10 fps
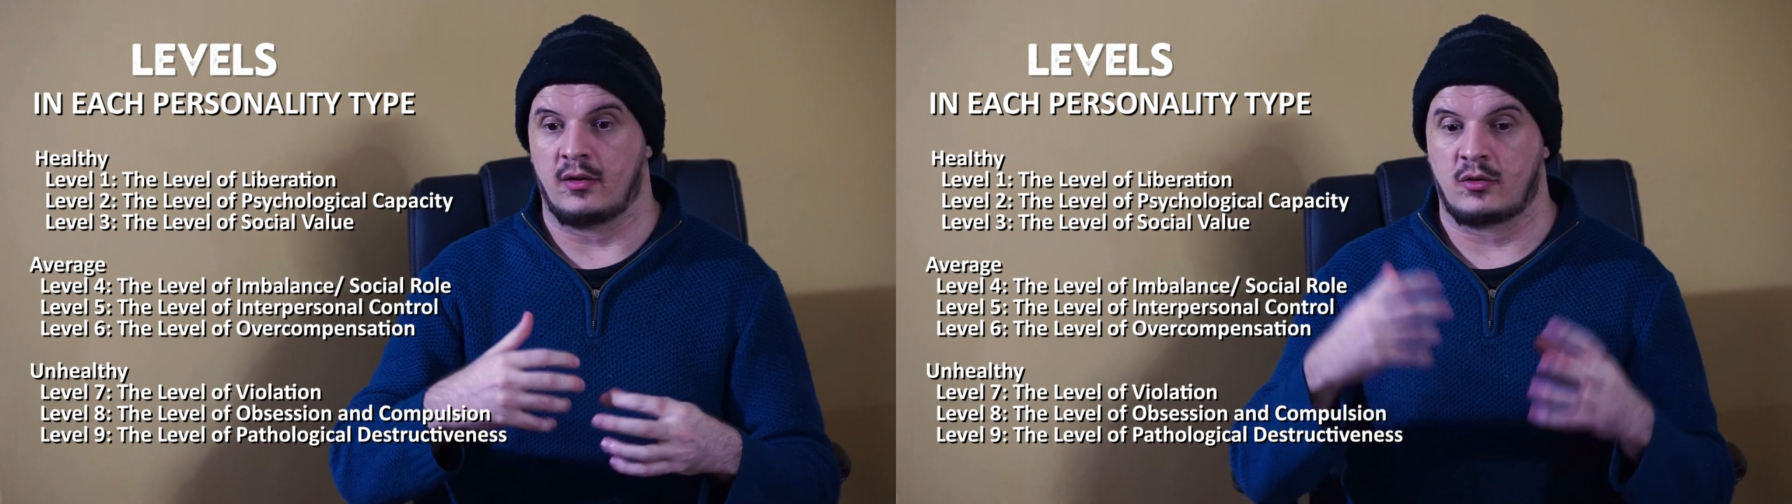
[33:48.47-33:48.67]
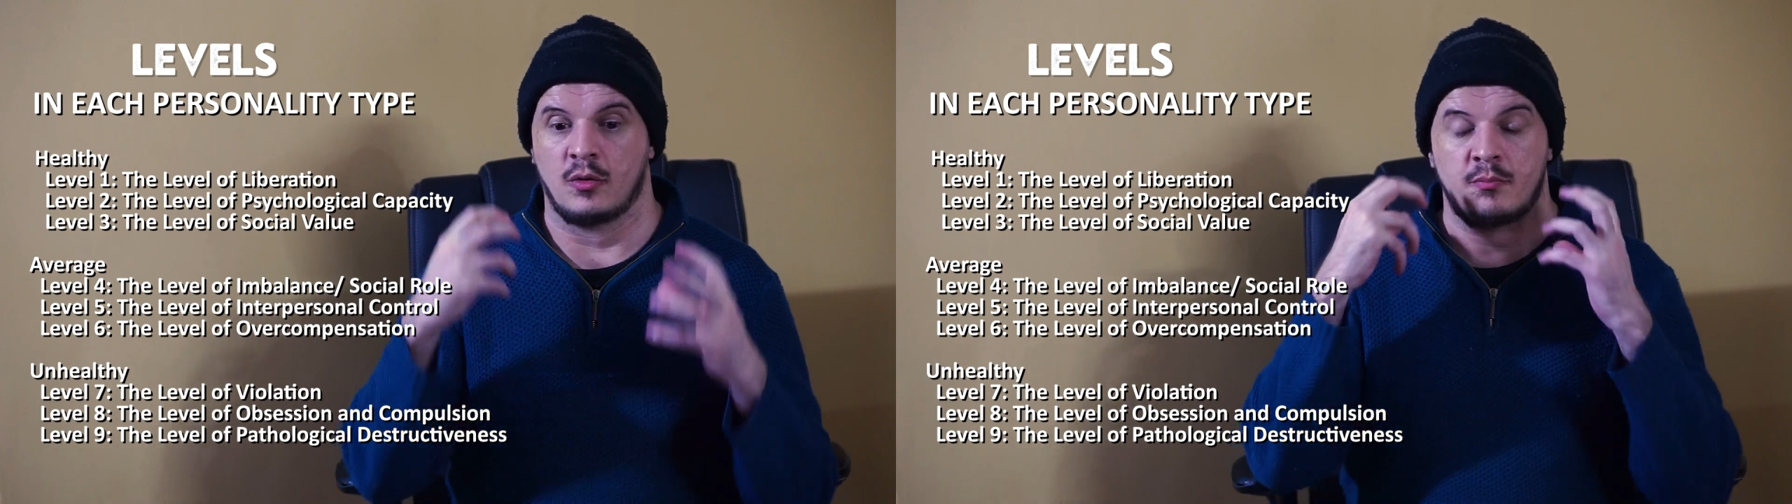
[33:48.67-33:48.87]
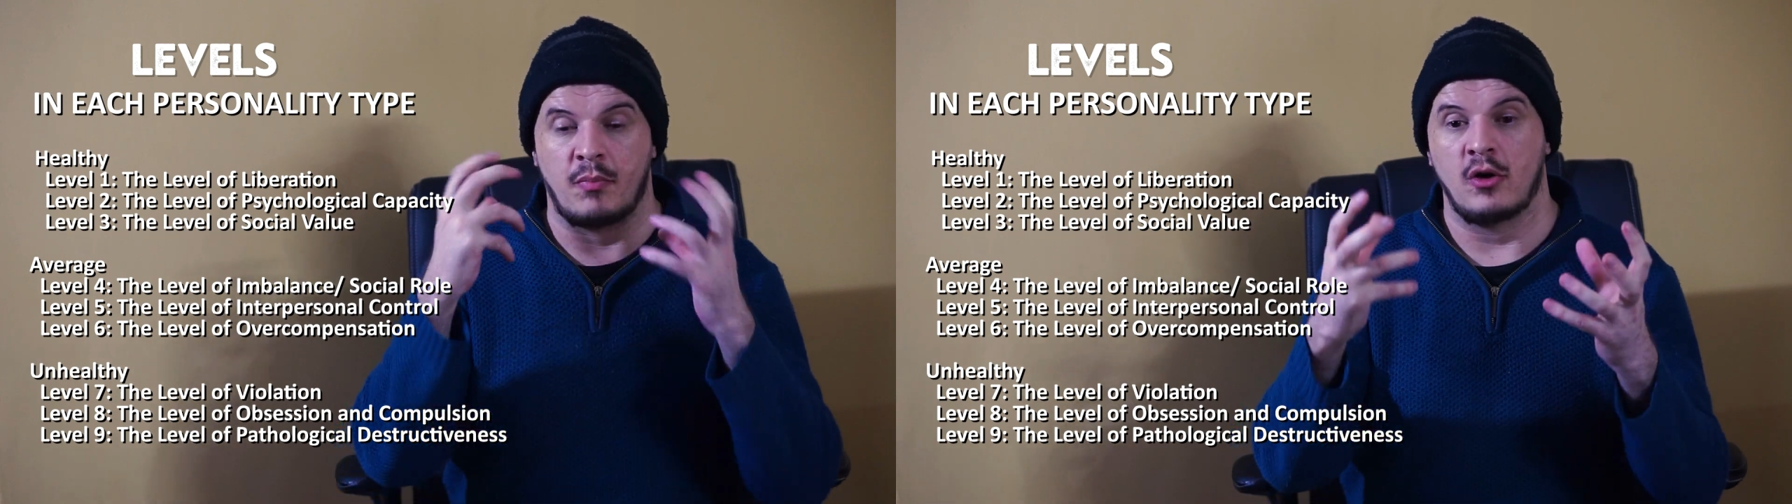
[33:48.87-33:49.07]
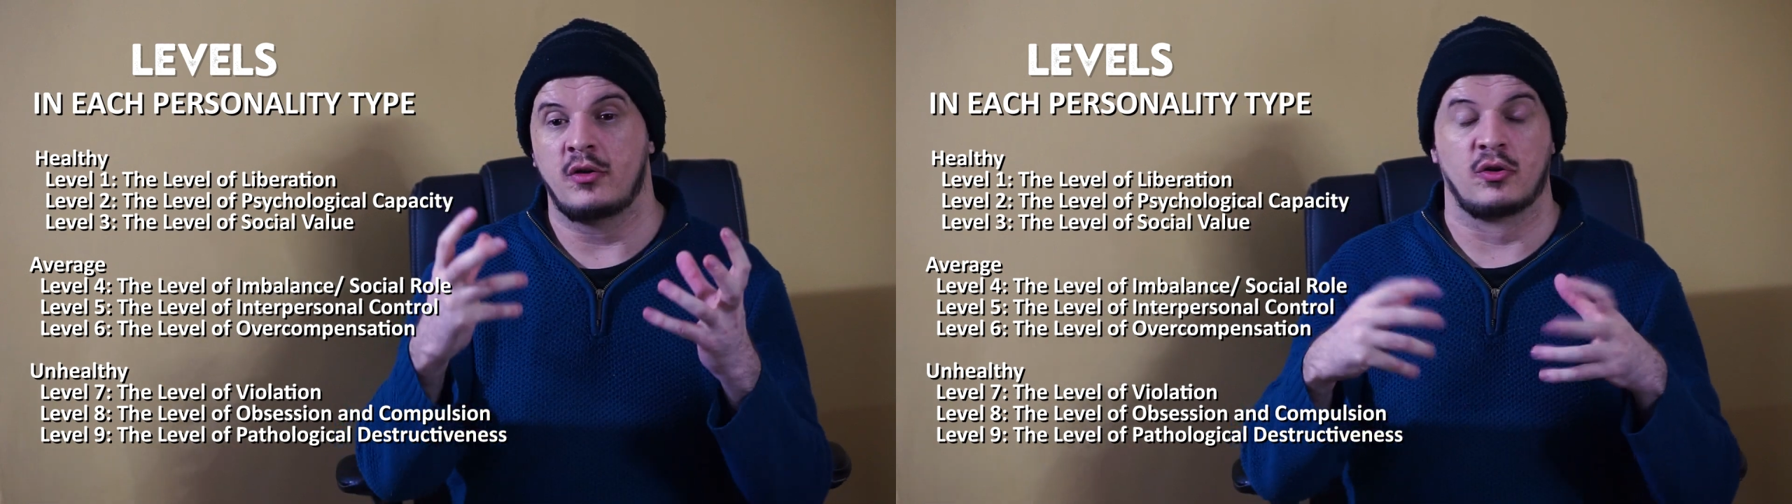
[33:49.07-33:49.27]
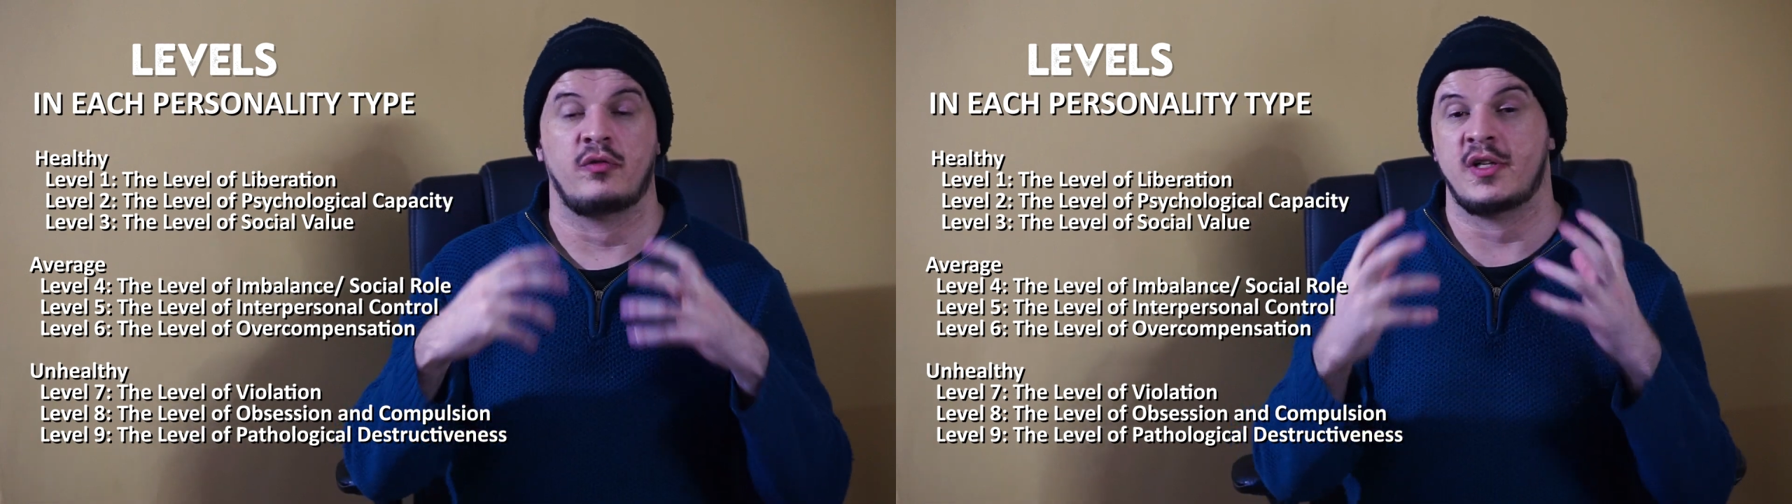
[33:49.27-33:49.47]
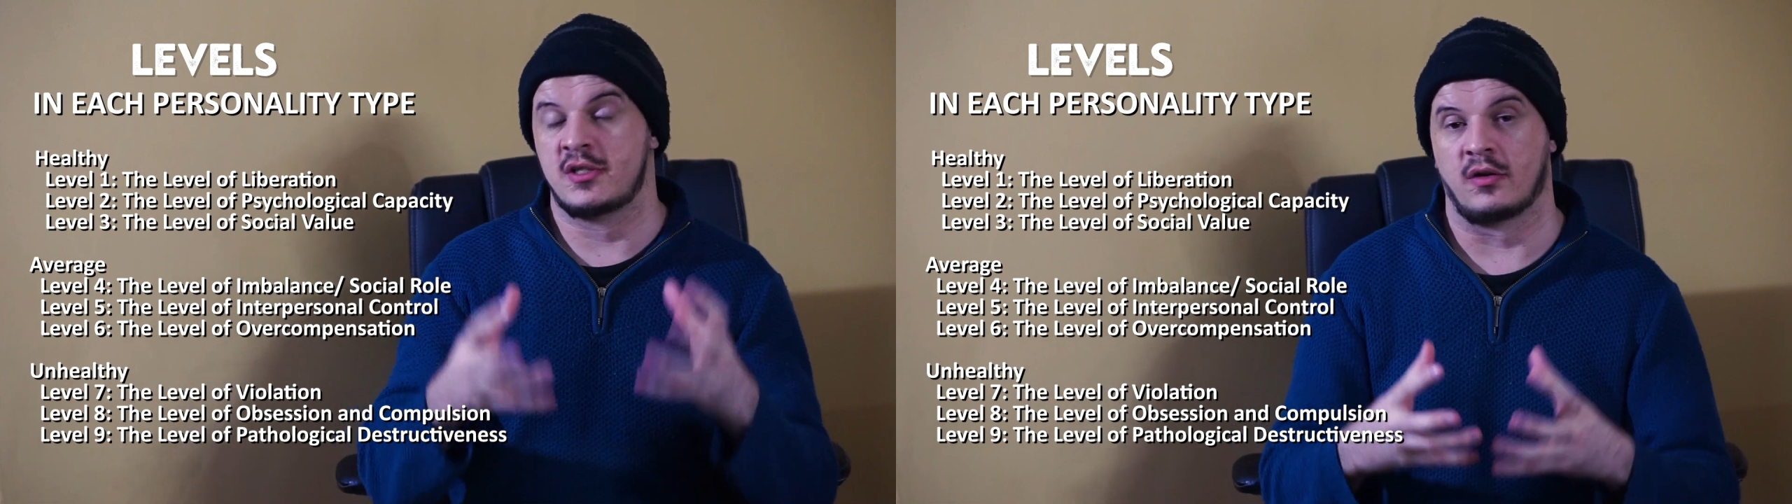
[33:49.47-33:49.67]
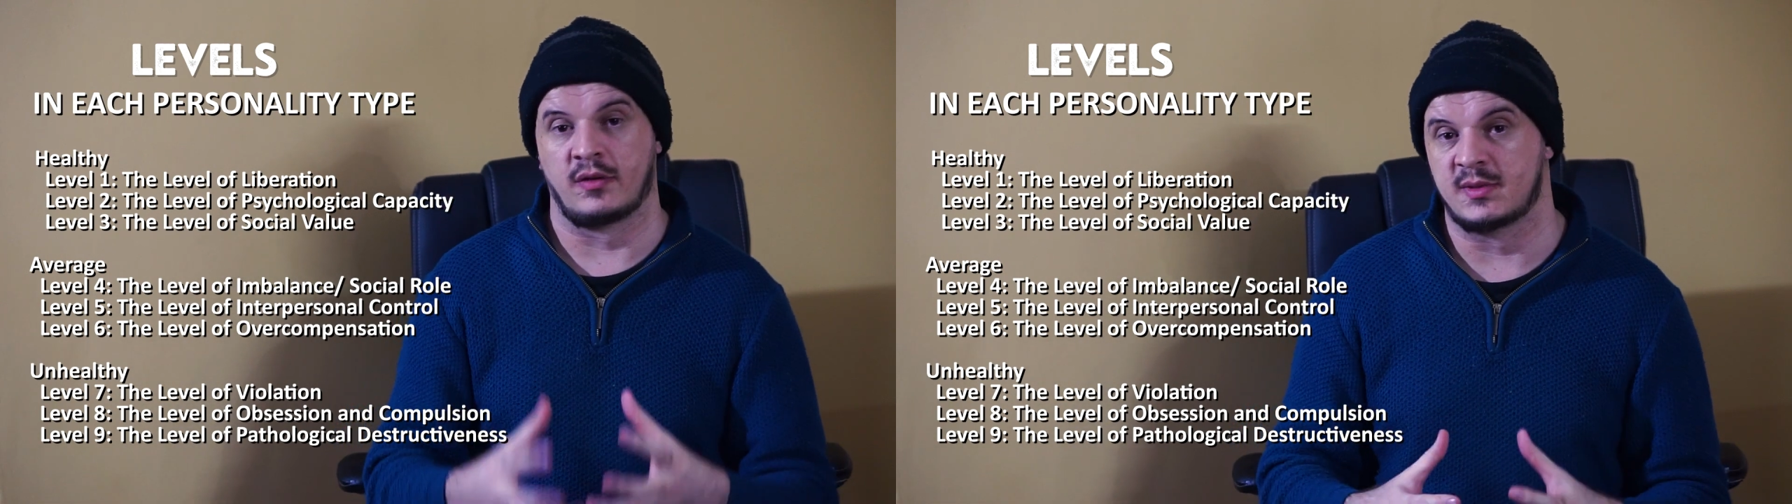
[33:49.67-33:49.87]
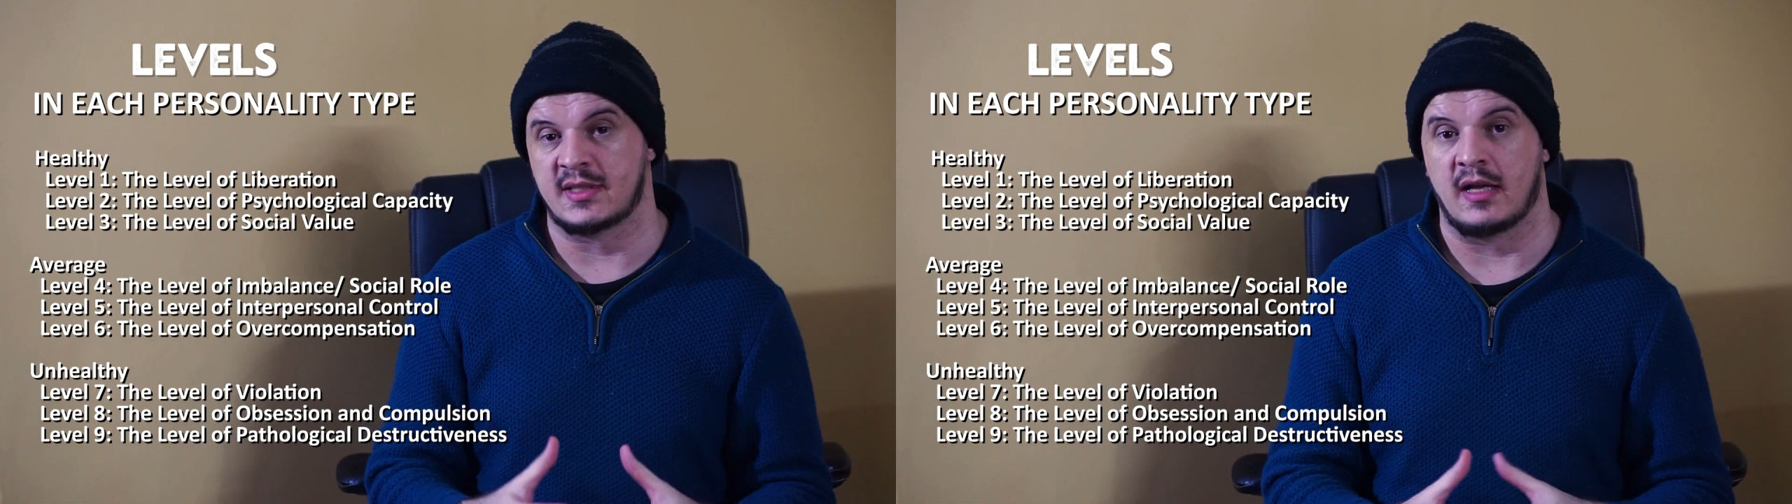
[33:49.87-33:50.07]
component or version of
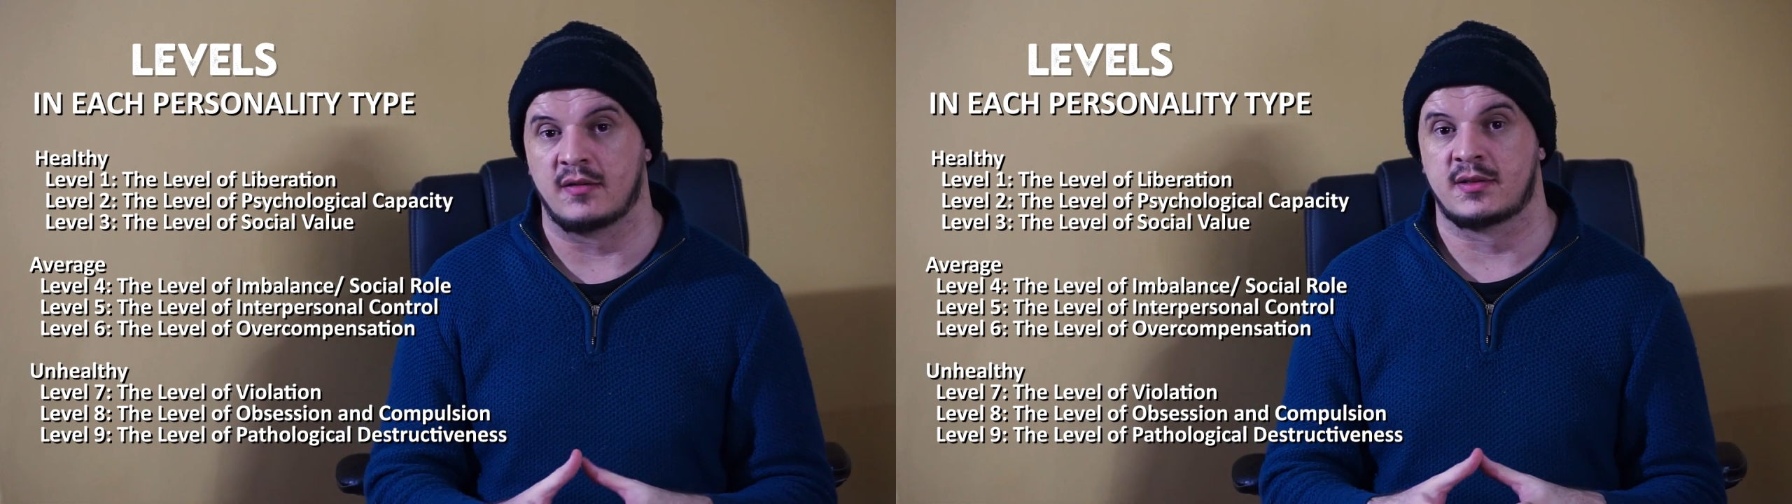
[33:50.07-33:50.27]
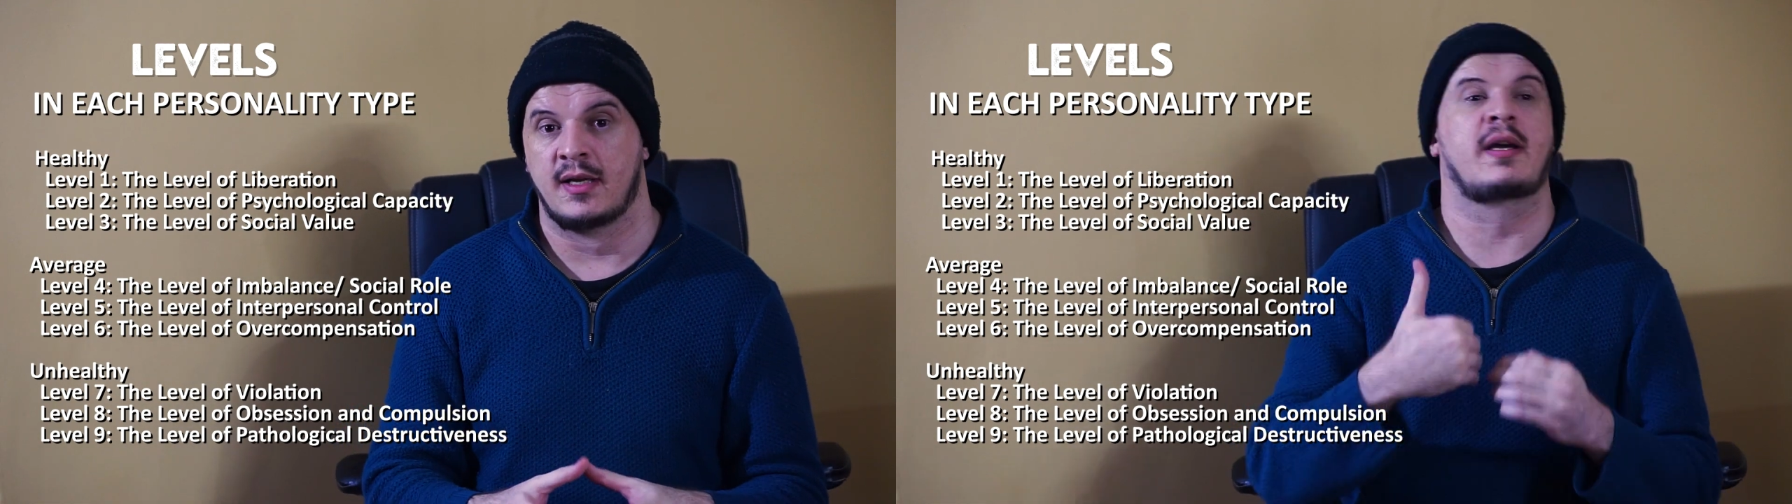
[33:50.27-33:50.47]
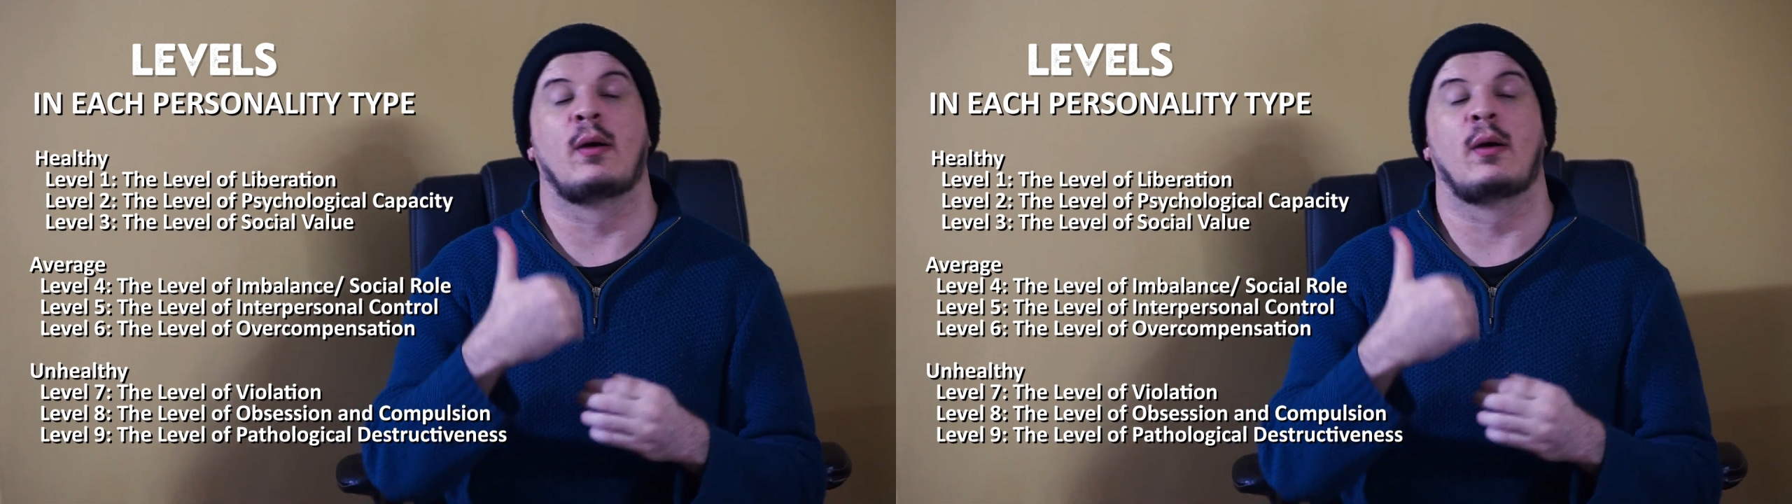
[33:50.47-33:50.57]
themselves.